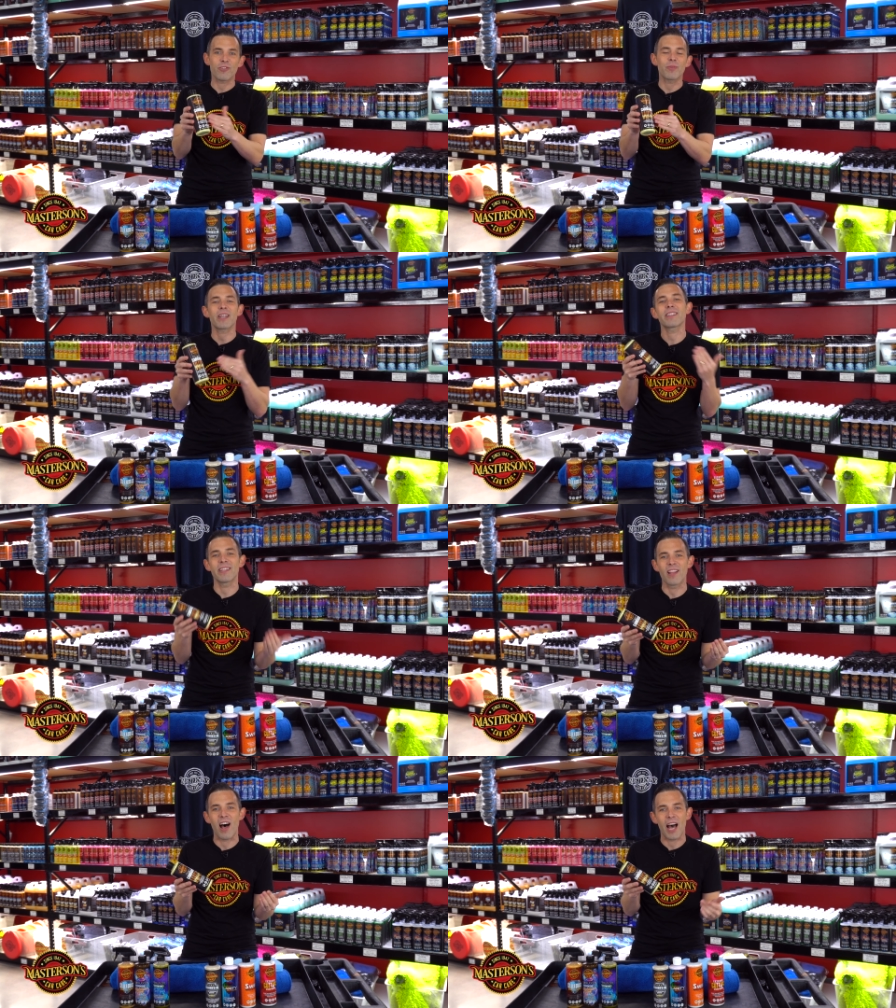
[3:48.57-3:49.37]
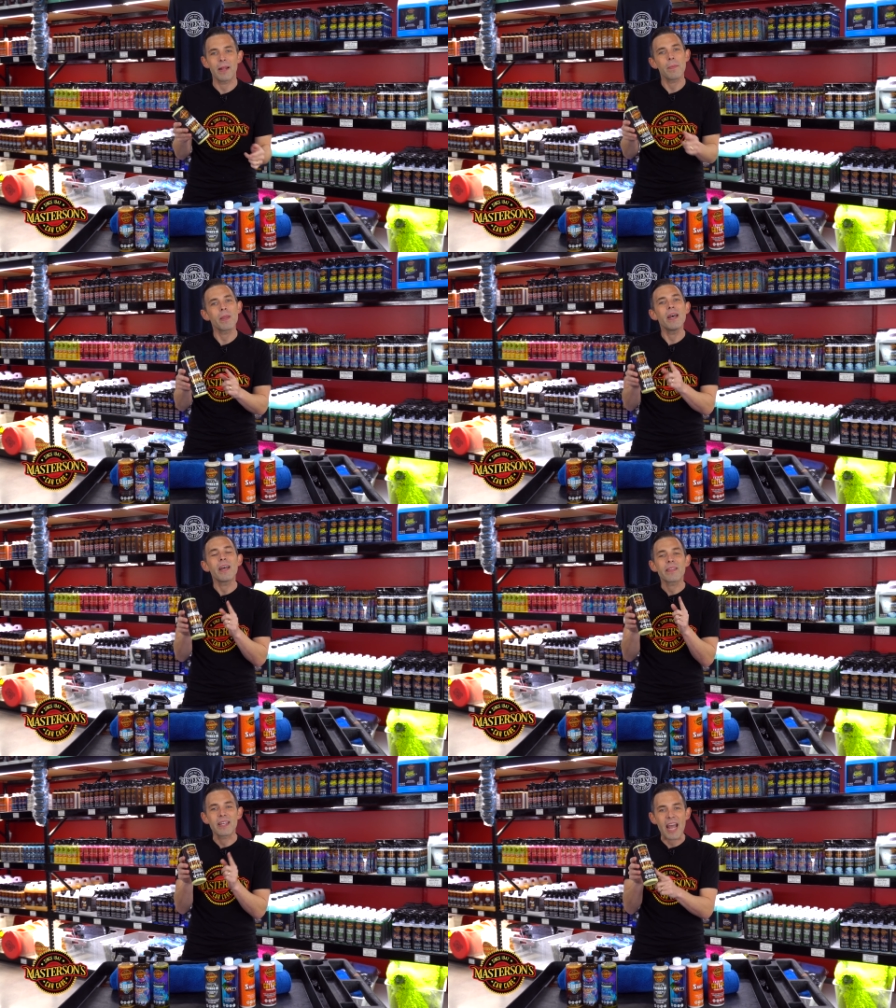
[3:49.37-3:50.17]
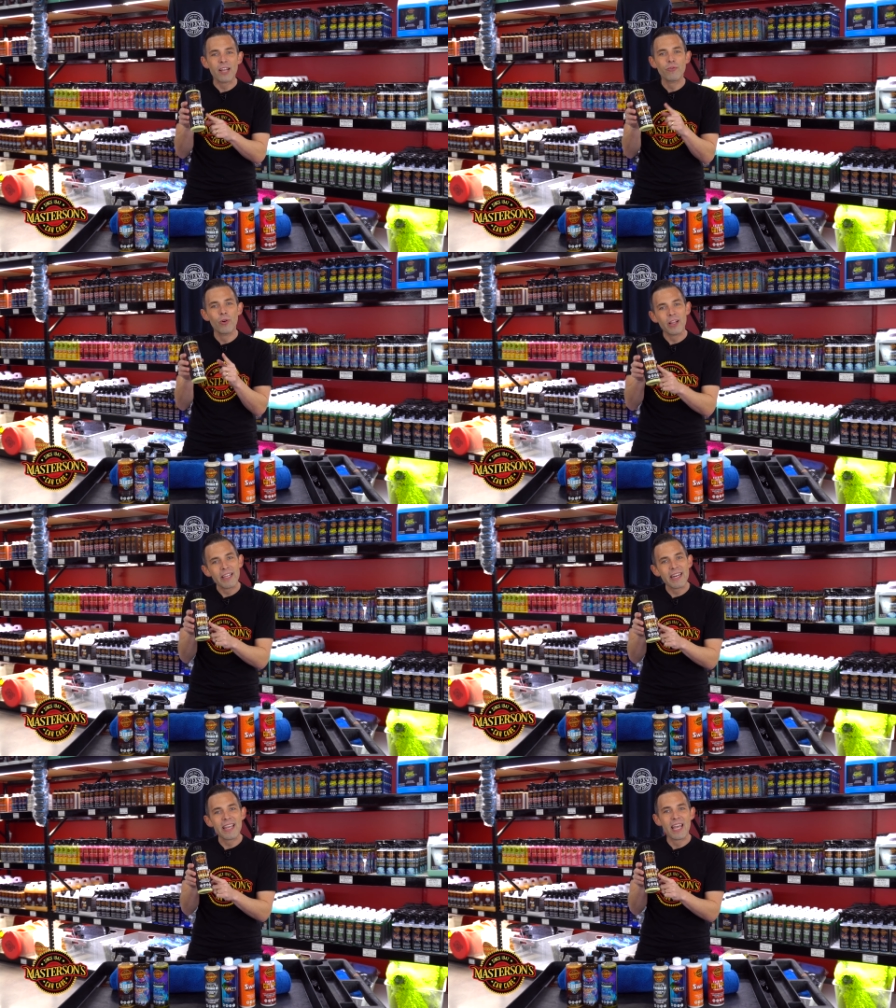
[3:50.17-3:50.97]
So it does a lot. The natural cleaning